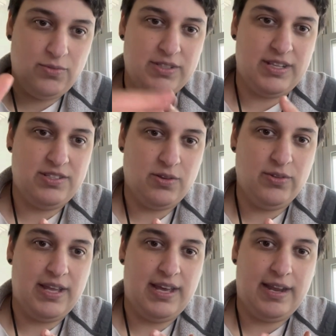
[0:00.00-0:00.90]
once I
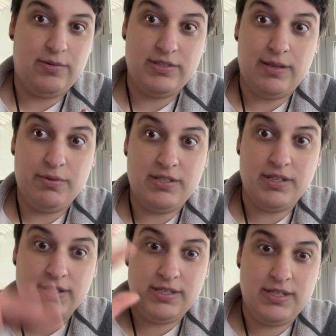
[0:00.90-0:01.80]
sold that, I was able
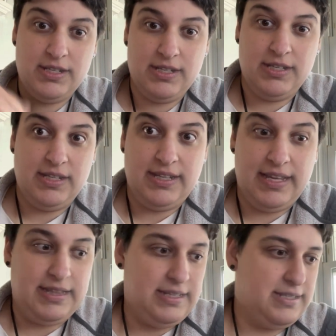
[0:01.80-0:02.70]
to
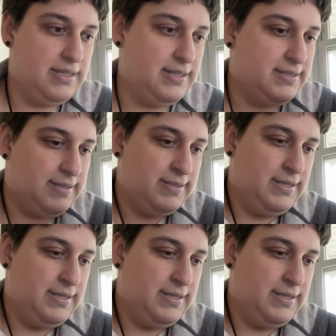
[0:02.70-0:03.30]
get these things.